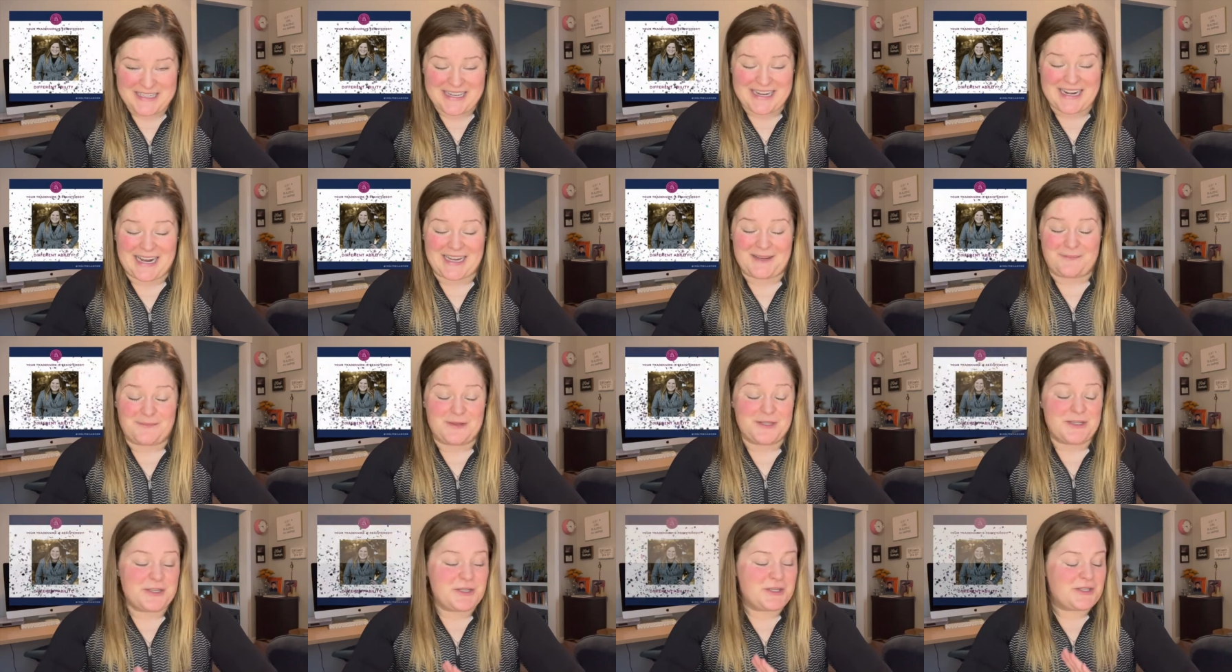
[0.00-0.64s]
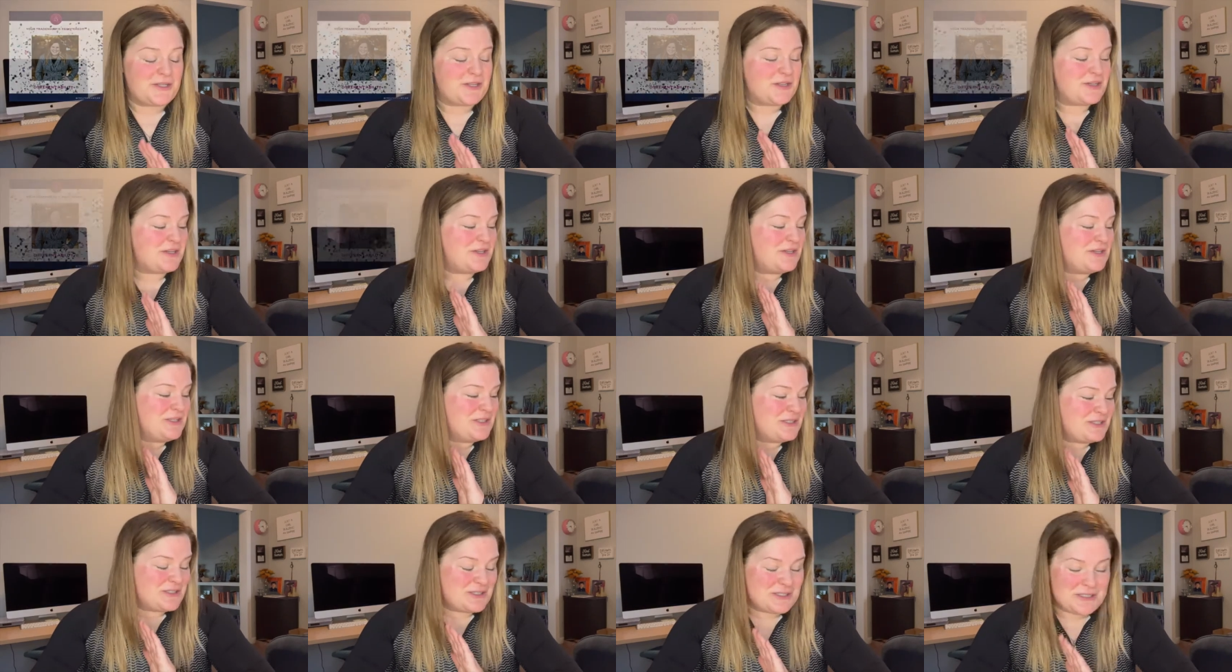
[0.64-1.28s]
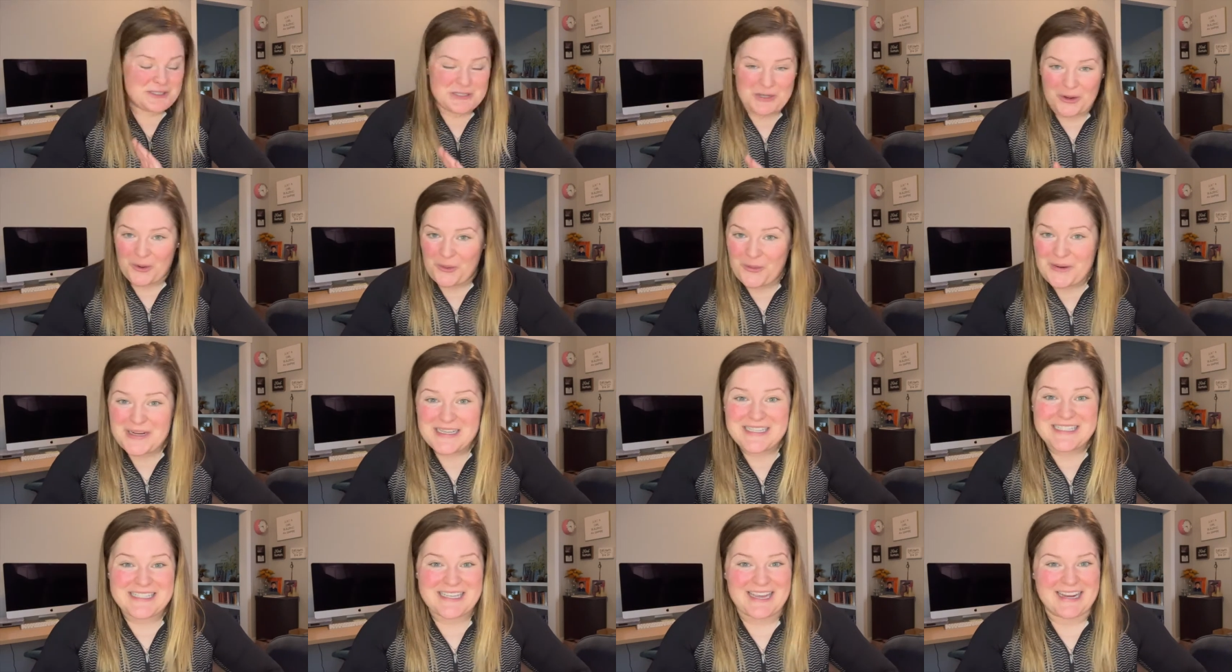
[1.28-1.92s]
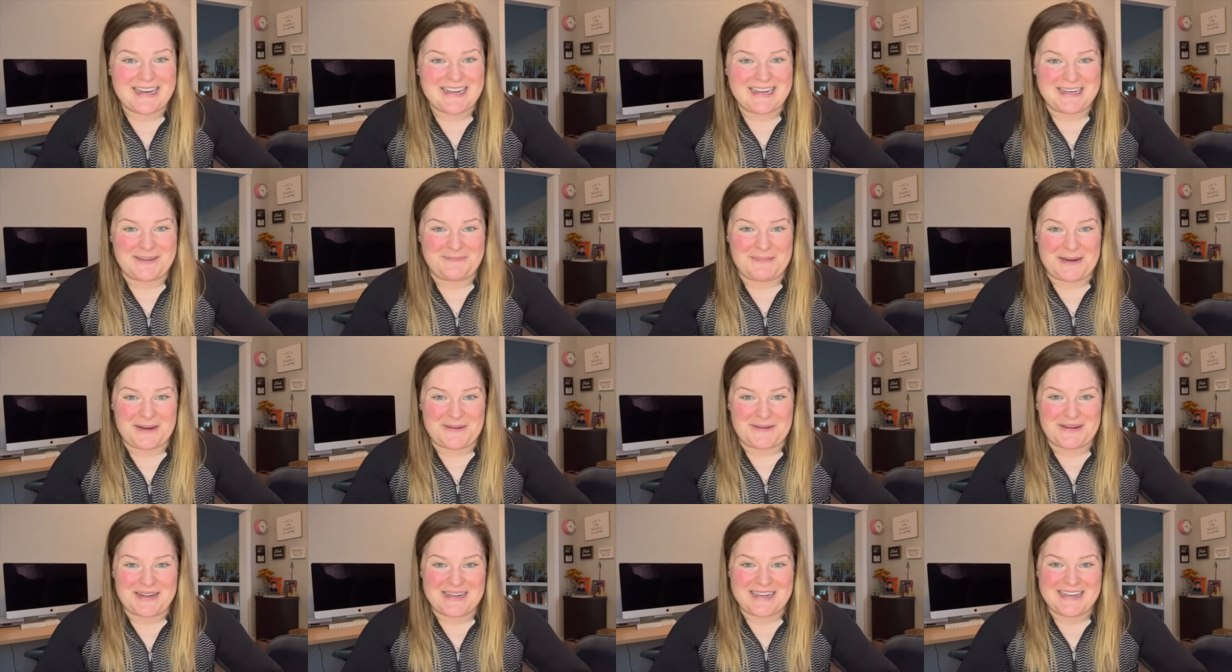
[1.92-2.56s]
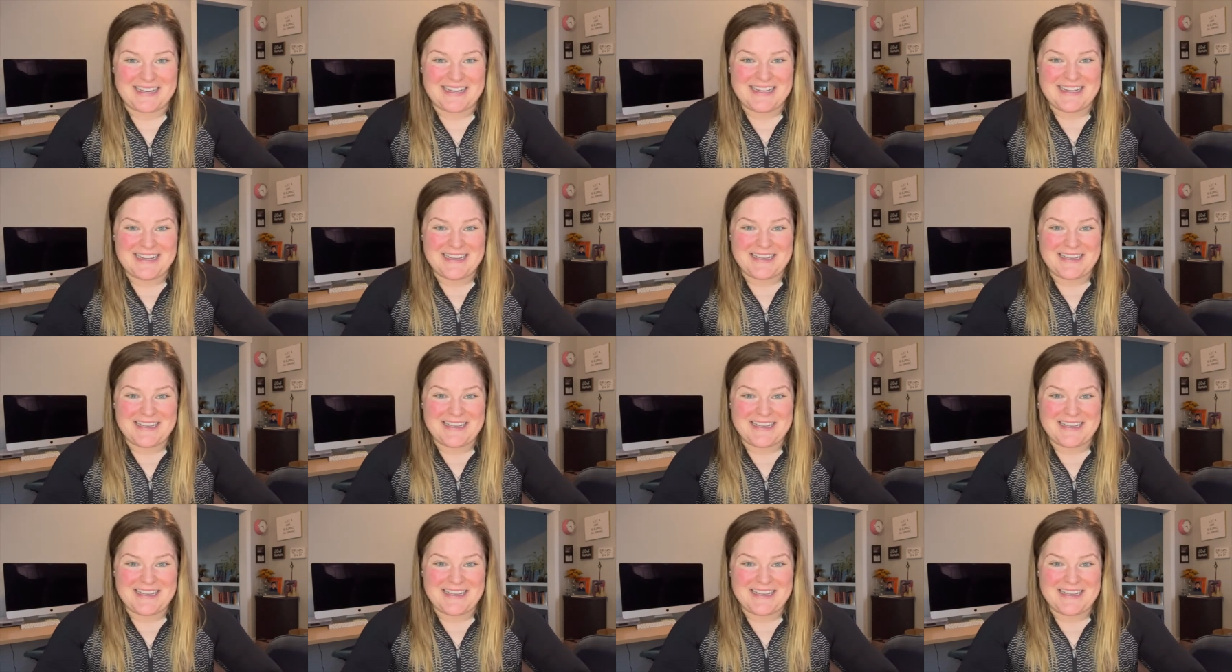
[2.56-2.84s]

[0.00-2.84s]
And I'm so excited about it.